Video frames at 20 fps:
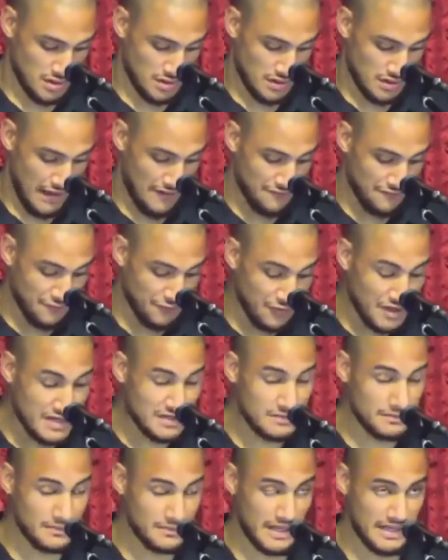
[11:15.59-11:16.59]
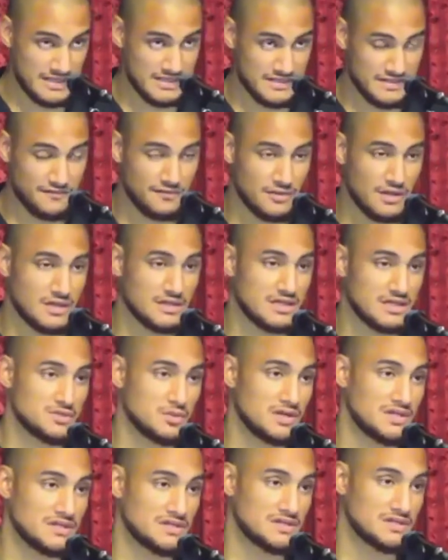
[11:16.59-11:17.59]
and freedom is defined as what
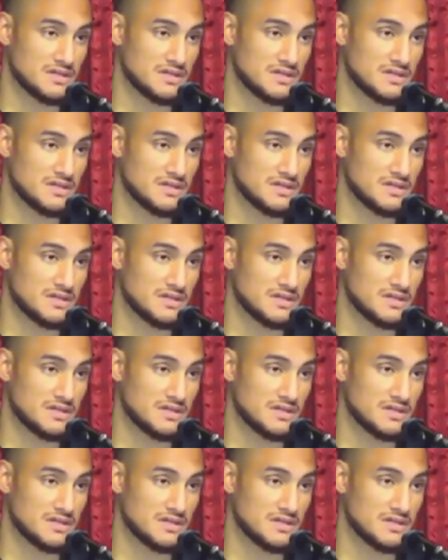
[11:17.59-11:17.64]
is